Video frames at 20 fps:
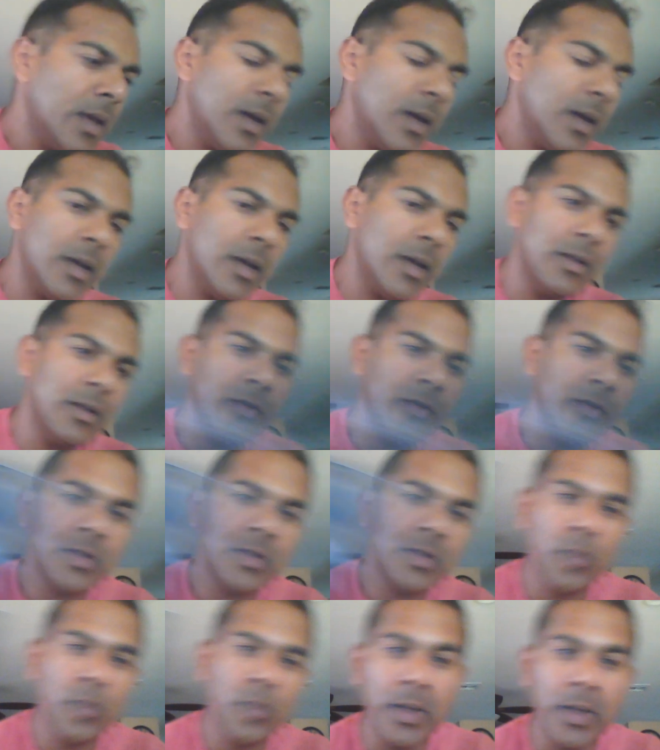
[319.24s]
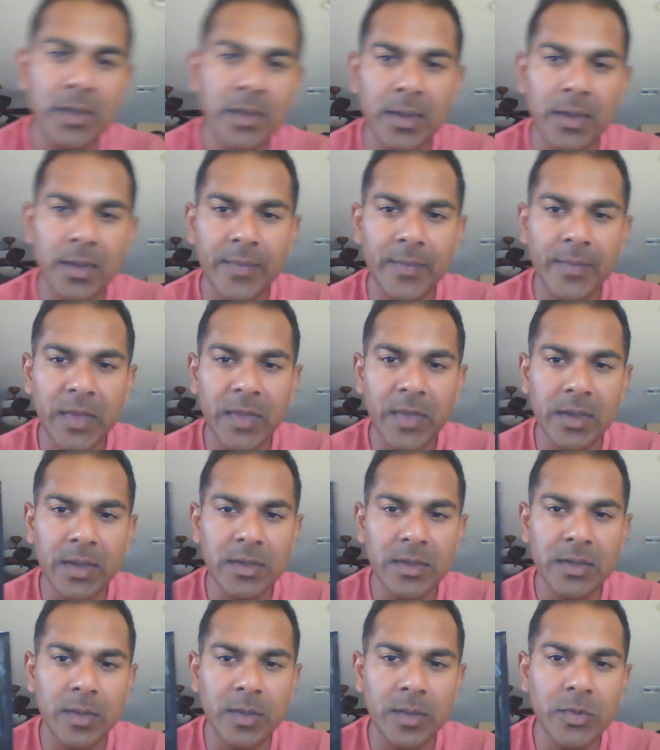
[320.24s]
and the 320
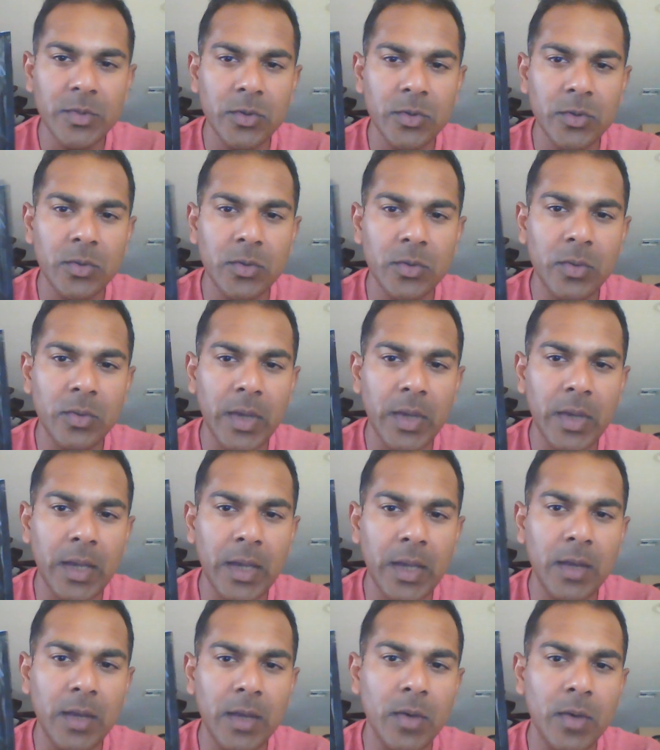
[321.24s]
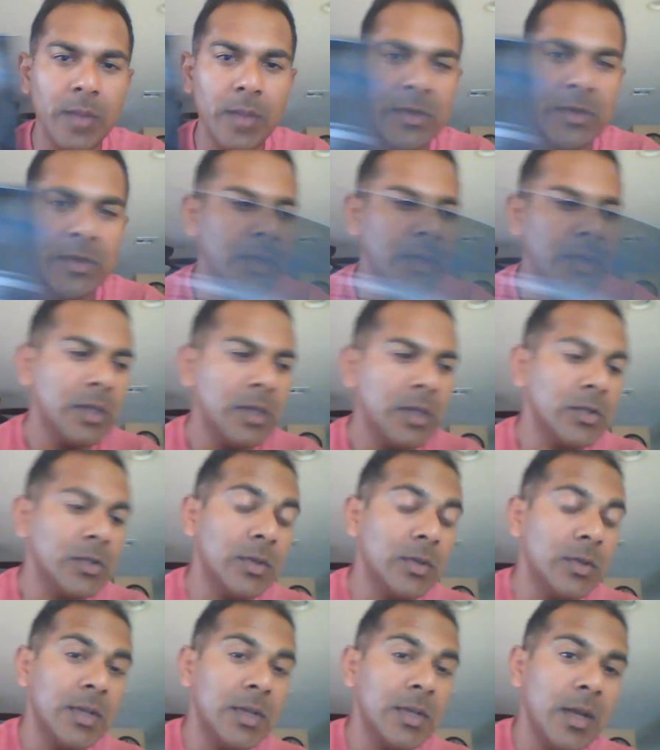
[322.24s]
is up to 80 grams.
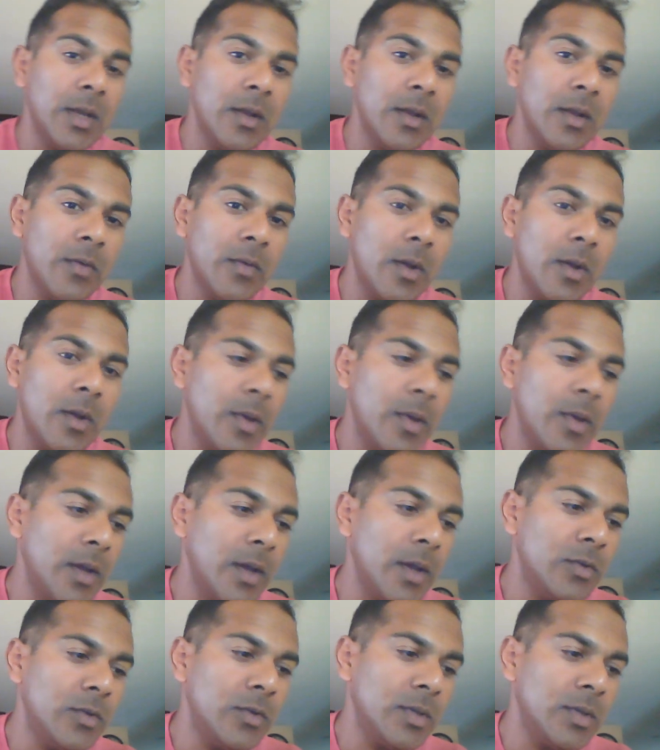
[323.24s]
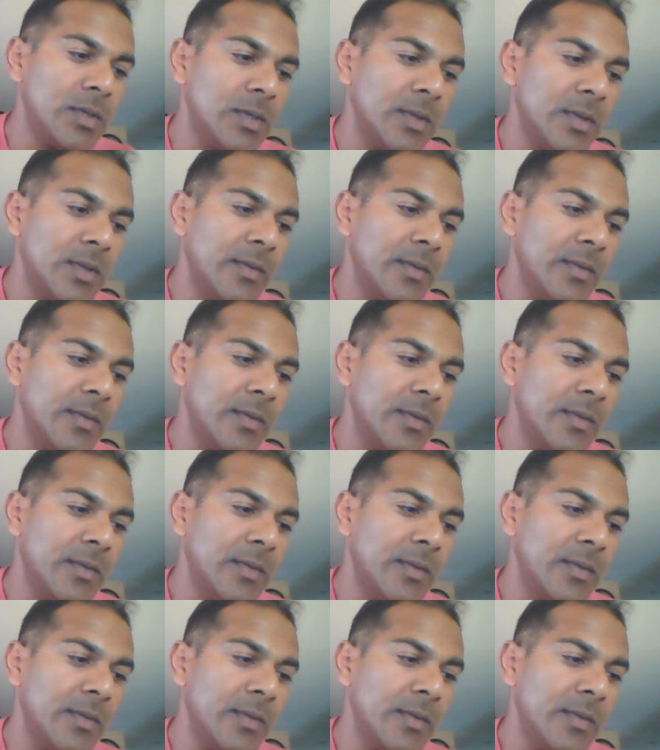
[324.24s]
So it's a lot of carbohydrates.